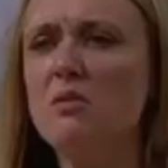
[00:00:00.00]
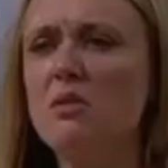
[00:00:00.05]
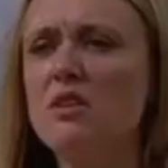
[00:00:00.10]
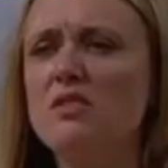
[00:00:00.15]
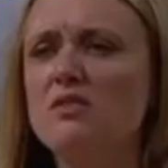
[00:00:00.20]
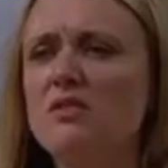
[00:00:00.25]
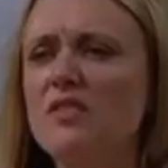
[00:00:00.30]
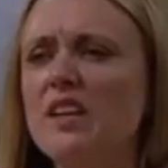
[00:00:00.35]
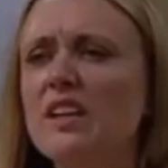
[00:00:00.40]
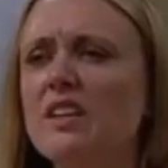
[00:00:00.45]
I
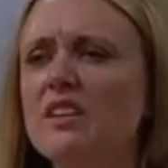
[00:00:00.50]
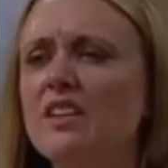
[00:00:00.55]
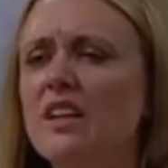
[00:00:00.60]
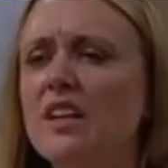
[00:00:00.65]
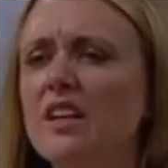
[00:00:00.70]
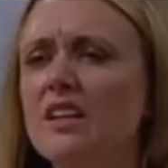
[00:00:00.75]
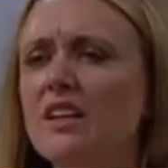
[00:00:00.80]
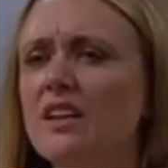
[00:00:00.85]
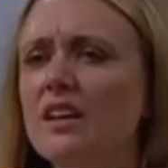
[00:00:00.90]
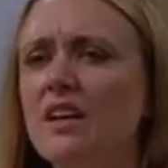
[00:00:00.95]
always
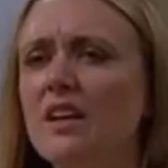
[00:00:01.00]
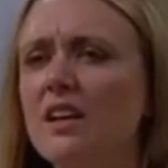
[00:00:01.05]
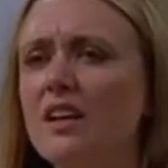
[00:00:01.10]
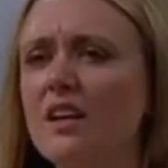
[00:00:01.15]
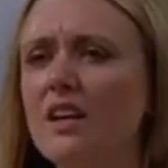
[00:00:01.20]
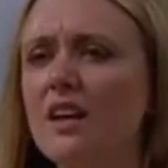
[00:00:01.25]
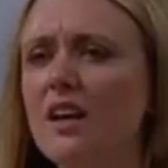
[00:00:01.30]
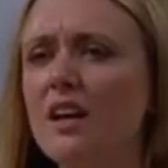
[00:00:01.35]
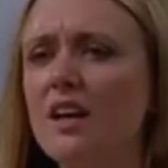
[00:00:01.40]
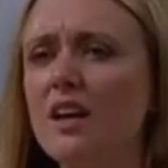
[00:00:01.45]
feel like
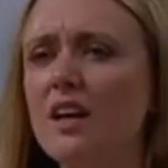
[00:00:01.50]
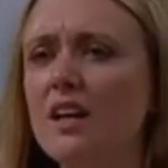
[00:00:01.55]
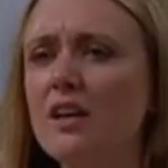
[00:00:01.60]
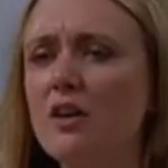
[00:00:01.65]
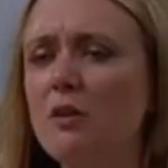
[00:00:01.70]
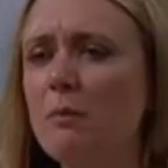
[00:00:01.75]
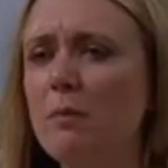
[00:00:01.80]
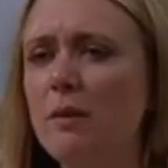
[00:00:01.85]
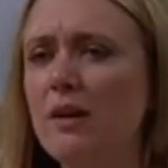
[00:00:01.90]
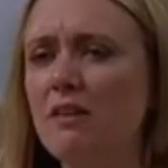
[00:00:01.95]

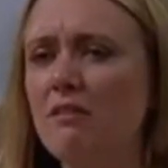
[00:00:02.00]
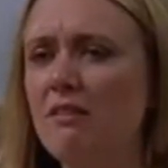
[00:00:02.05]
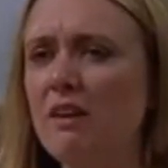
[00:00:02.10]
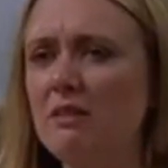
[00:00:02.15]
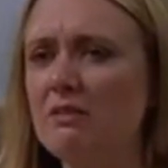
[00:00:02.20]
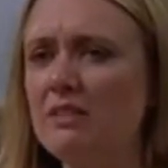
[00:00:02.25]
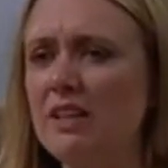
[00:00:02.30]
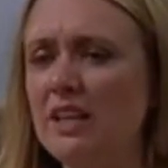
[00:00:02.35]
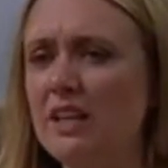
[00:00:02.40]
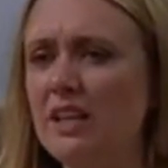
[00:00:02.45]
he could be
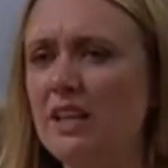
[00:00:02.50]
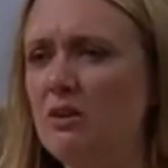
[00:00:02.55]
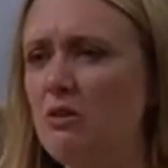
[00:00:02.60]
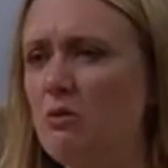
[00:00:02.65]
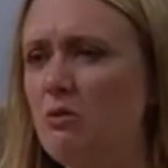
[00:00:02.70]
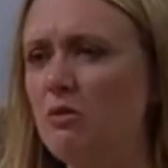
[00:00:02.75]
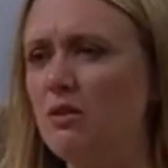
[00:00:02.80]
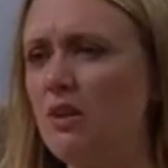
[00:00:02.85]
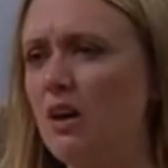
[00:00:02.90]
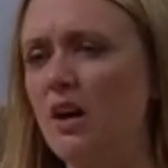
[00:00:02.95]
around any
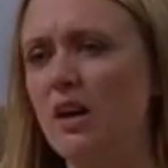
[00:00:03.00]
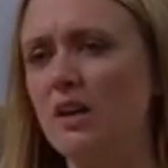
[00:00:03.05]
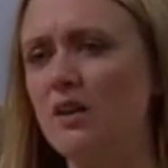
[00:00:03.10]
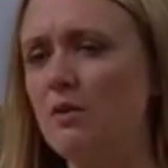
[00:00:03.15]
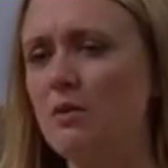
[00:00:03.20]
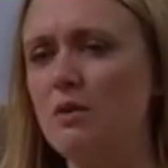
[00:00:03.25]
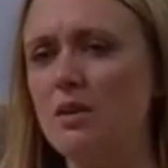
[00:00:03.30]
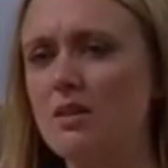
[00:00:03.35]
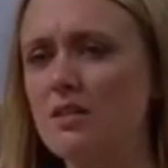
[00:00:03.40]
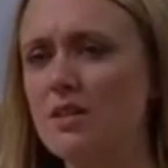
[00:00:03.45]
corner.
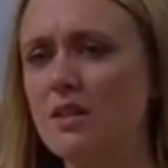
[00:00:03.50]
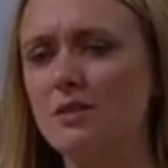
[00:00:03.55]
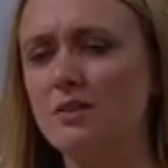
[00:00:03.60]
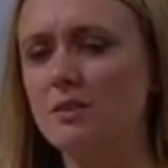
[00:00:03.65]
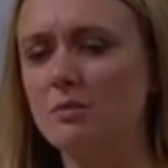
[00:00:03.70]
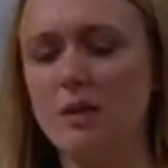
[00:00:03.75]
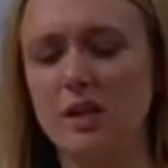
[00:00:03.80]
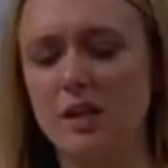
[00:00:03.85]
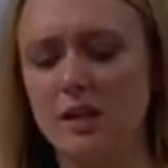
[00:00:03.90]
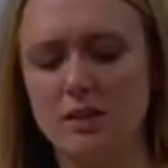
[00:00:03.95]
I know that
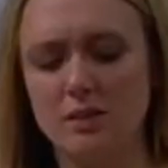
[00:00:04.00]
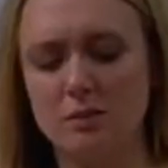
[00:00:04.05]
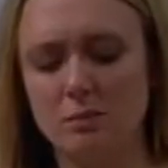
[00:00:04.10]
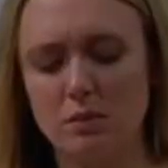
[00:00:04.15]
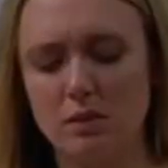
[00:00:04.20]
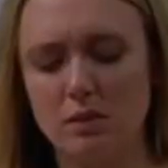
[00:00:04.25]
sounds mad.